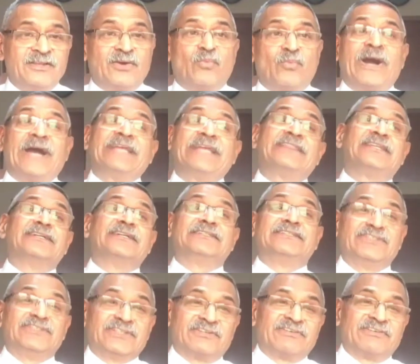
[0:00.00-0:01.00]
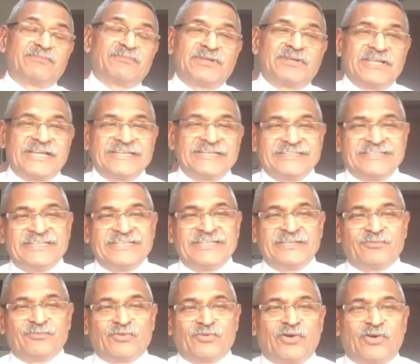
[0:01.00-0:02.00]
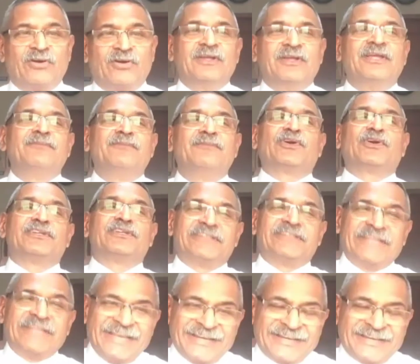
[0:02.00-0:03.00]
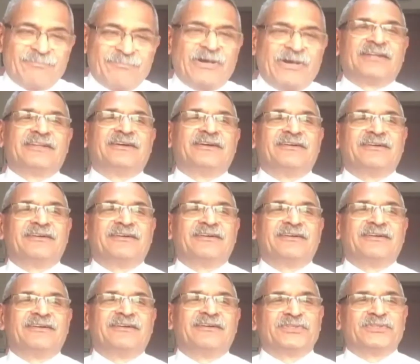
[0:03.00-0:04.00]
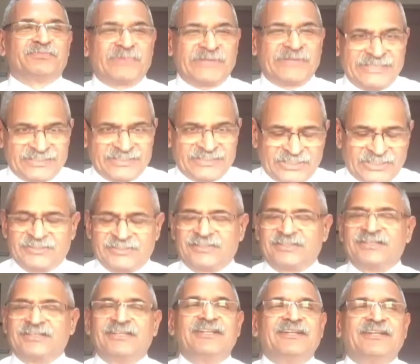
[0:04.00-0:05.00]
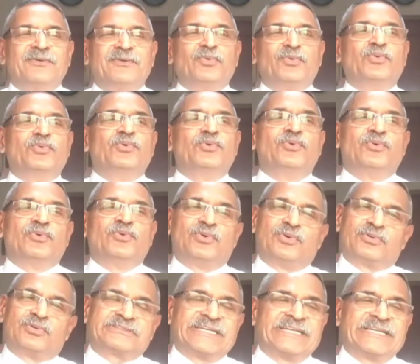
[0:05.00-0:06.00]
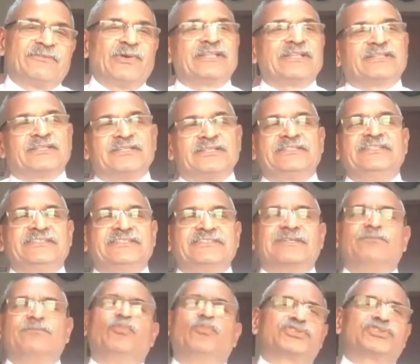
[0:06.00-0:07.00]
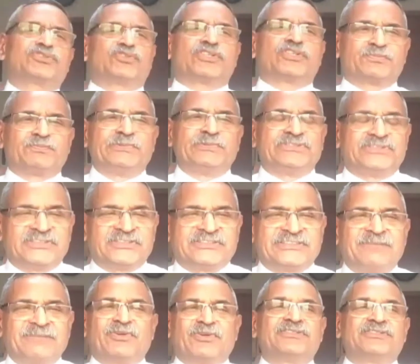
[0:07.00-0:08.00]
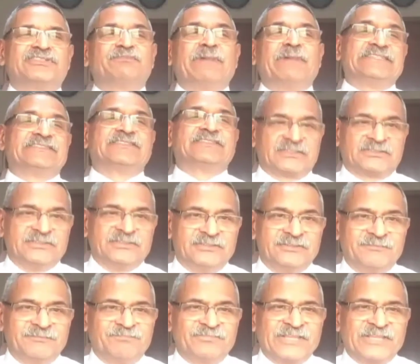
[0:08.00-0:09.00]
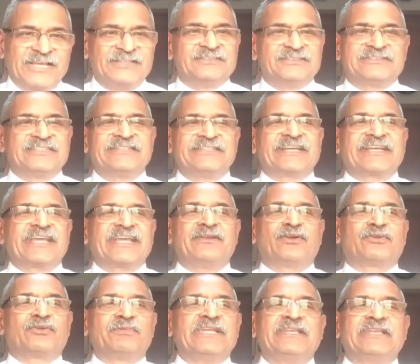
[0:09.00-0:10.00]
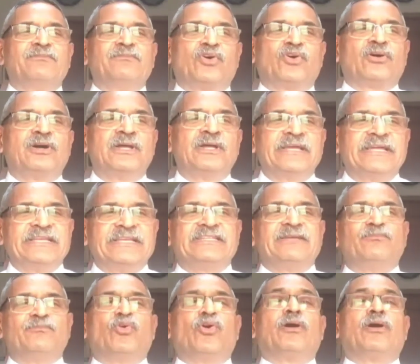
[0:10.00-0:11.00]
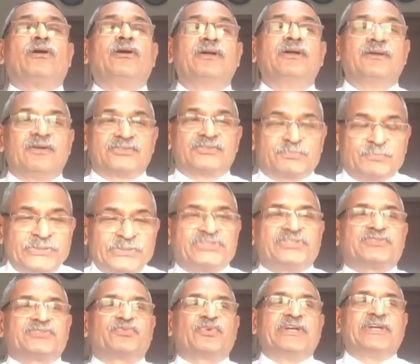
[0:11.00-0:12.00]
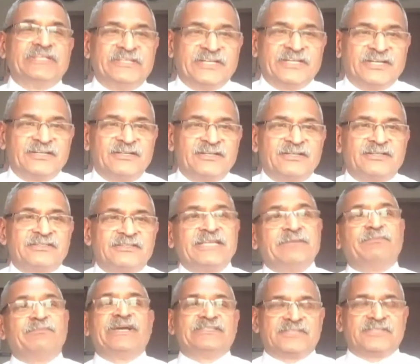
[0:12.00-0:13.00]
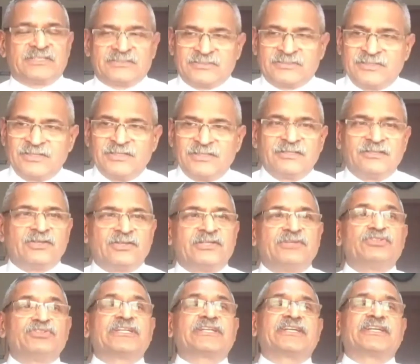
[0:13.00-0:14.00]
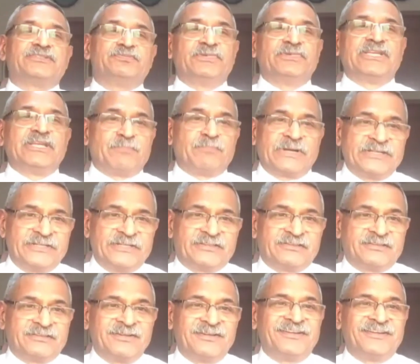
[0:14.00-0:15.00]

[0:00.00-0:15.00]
Now, why 13th of April, 1984? Because then commander, who was Brigadier Channa, who said, well, 13th is the most auspicious day because it's Baisakh. And he said, there cannot be any more anything more auspicious for India than Baisakh. Now, he was a Kashmiri Pandit.